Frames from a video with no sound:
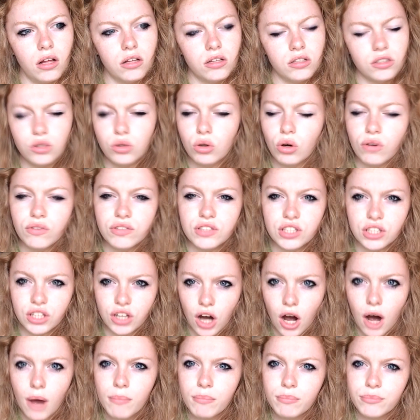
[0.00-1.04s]
sort of
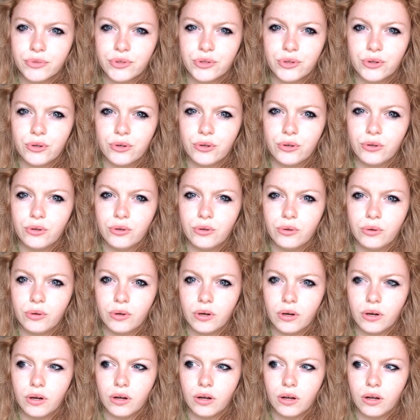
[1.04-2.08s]
succumb to
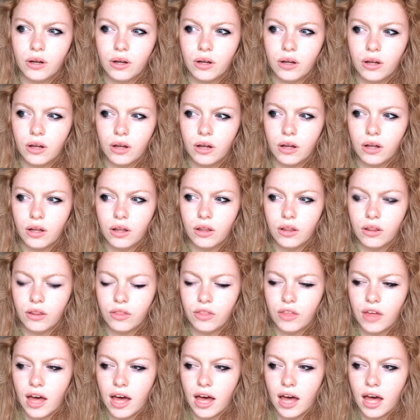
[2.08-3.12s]

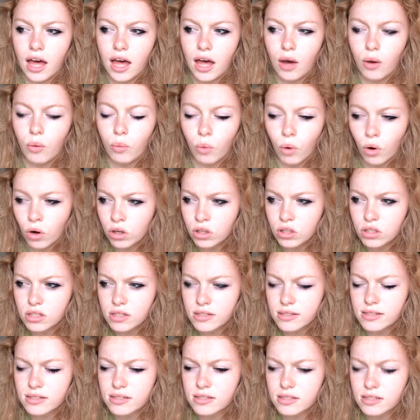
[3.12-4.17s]
their
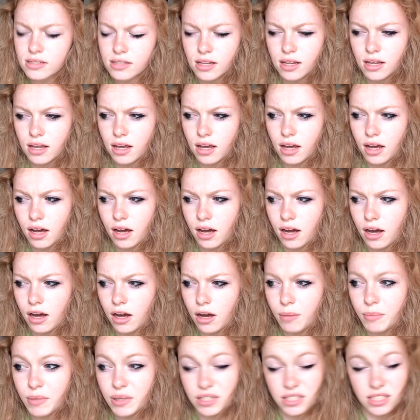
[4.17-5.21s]
wants
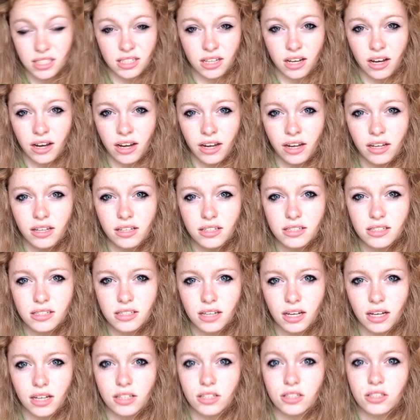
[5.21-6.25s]
and desires,
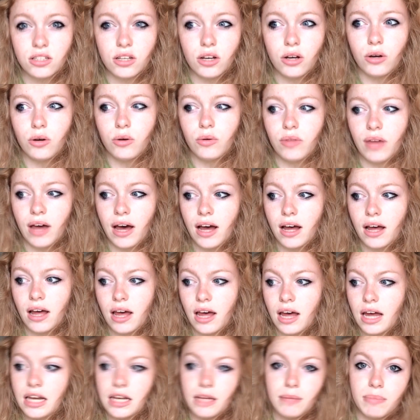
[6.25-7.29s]
and so that
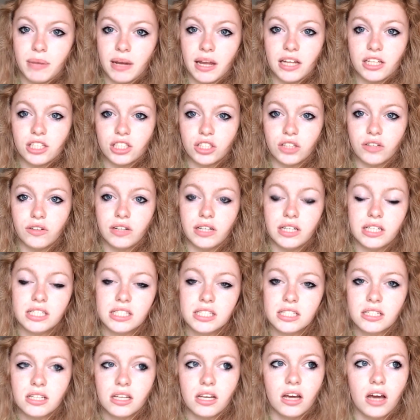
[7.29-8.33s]
any pleasure is
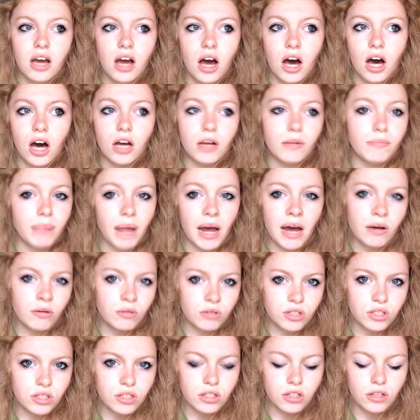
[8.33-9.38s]
unbound
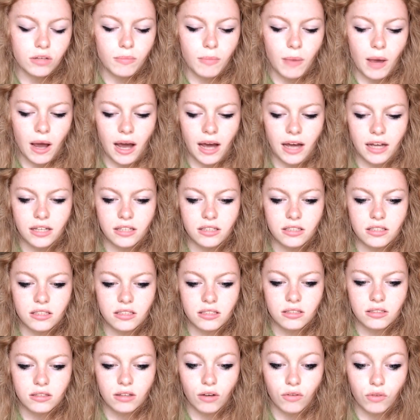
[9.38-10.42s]
to them, and
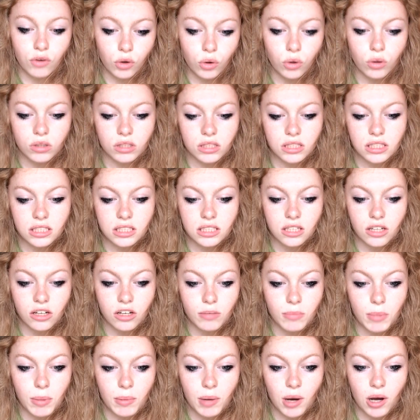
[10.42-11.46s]
of course this is going to
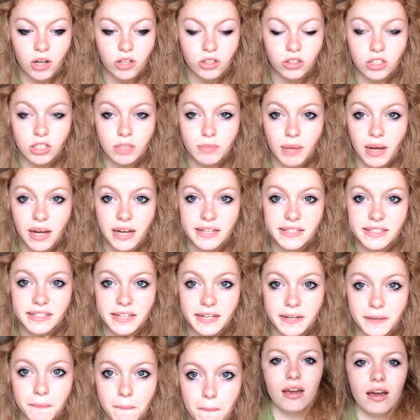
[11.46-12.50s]
be marked on his
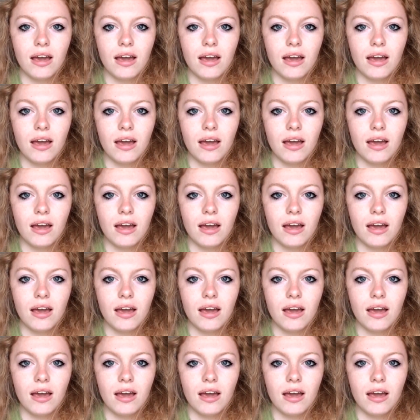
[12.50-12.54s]
painting.